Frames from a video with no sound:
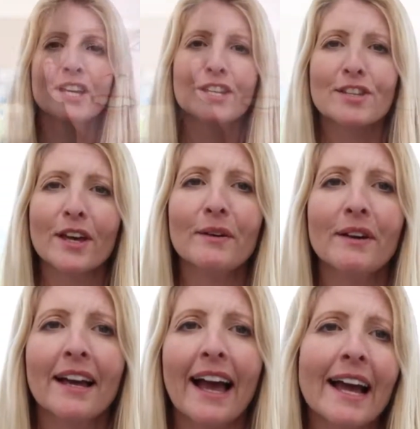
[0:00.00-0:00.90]

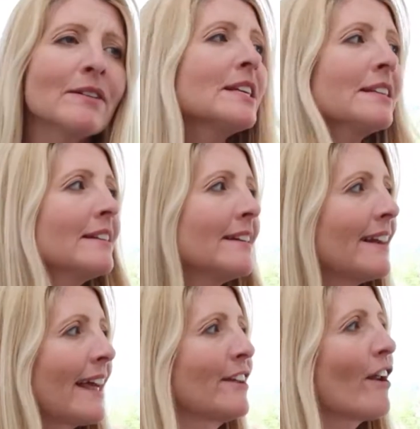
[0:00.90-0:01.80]
So, how did
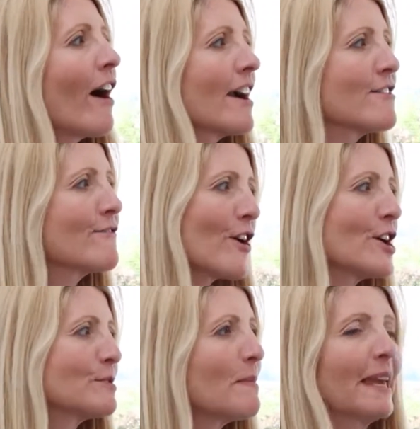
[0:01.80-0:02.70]
Len and I
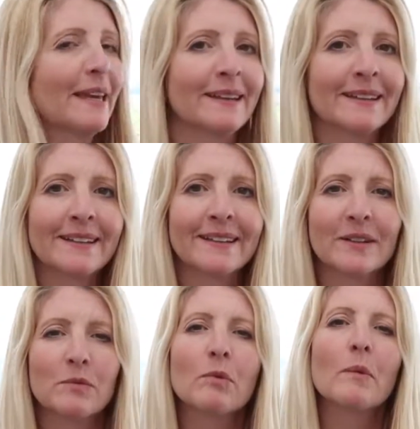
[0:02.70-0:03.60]
first meet?
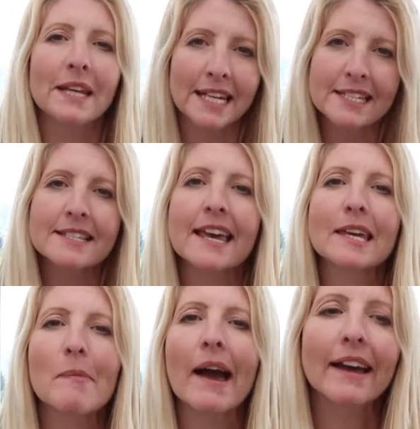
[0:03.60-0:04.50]
Well, we need to
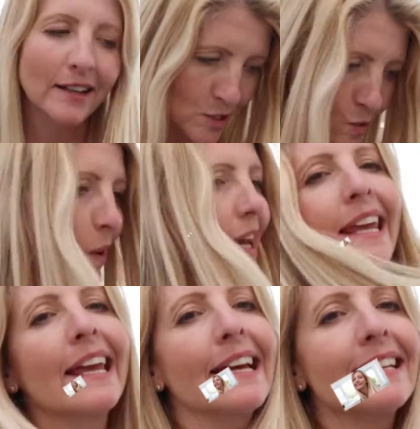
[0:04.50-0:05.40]
take it back
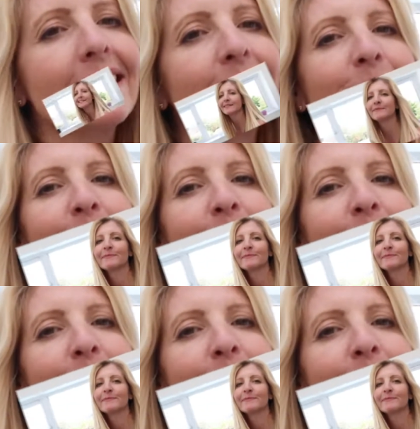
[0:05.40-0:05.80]
20 years.